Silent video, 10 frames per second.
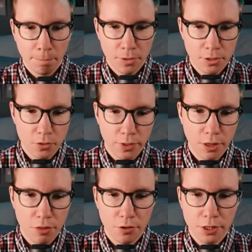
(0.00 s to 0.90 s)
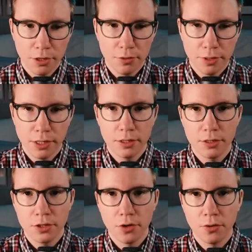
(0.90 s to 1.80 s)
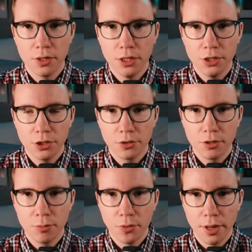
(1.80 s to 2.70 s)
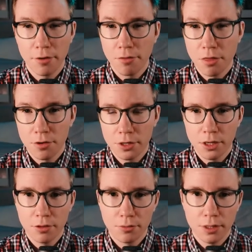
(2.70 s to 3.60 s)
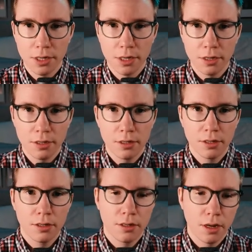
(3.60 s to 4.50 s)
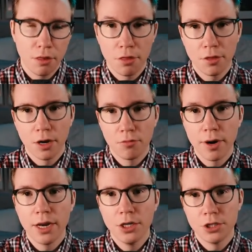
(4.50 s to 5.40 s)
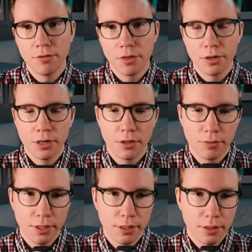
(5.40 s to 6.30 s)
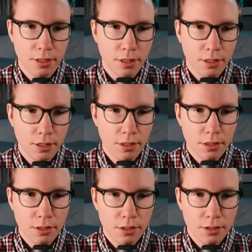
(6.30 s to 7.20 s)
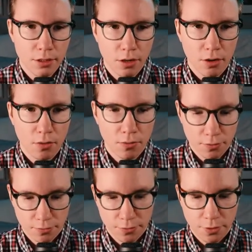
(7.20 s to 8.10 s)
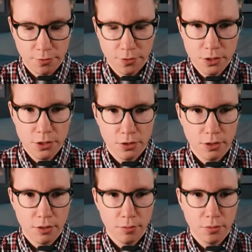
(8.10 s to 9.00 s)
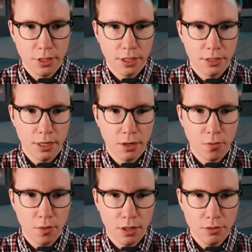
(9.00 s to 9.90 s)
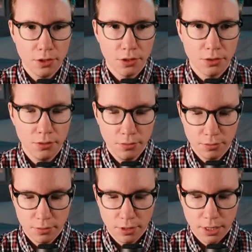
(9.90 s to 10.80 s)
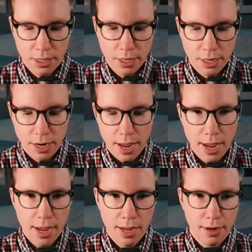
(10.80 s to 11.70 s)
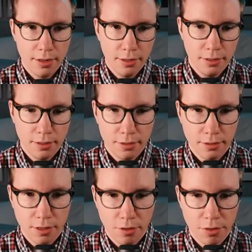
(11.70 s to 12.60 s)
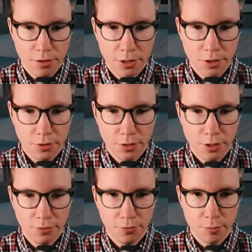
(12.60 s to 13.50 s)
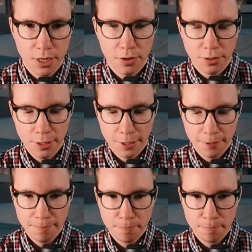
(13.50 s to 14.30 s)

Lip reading: So we get 33. So each group will have 33, a range of 33. So for the first group, we can take 102 and add the 33 from down here.